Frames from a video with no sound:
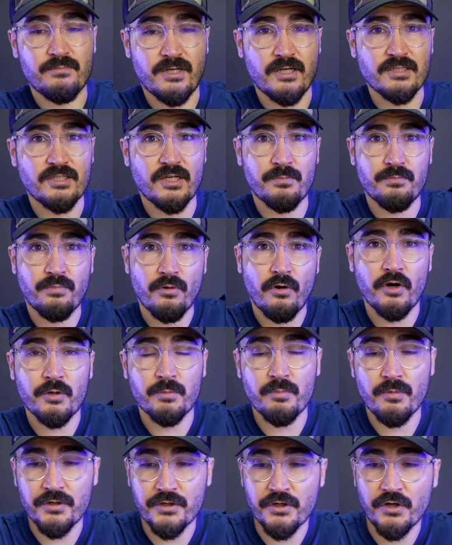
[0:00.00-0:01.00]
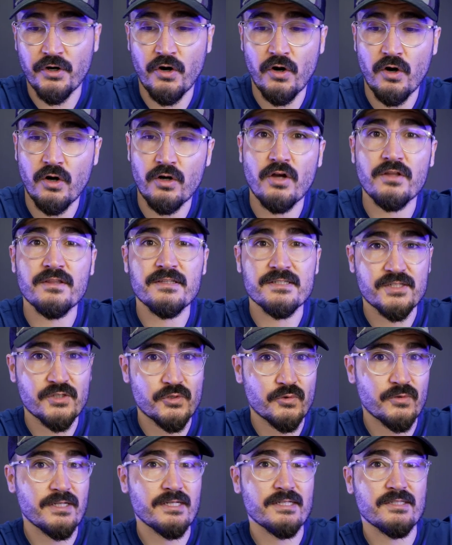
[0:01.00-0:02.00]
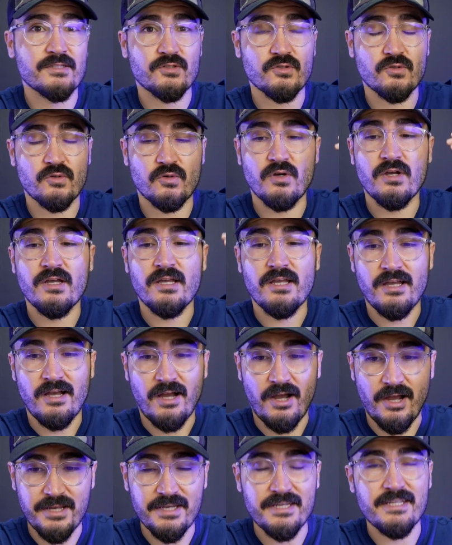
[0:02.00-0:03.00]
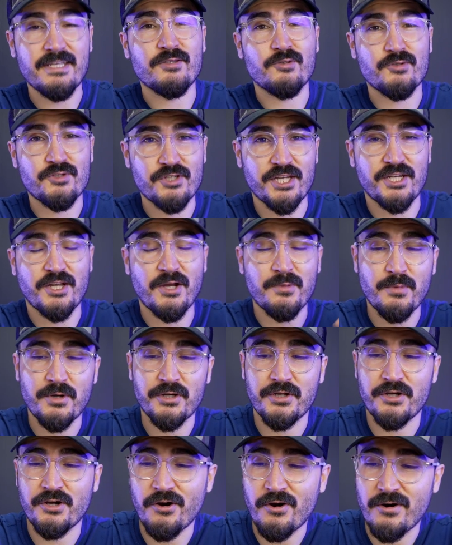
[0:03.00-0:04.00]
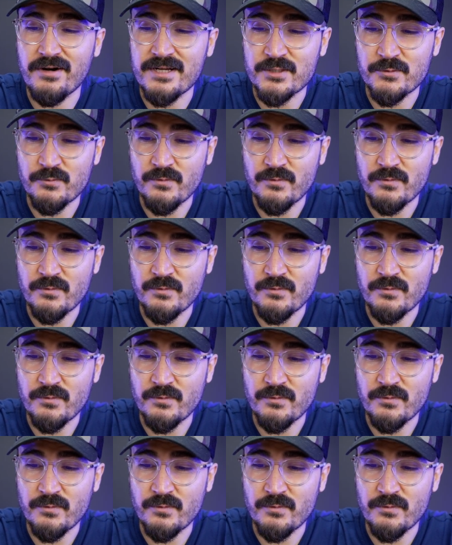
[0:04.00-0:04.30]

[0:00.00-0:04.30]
because I parked my car on the street. So I need to check on my car as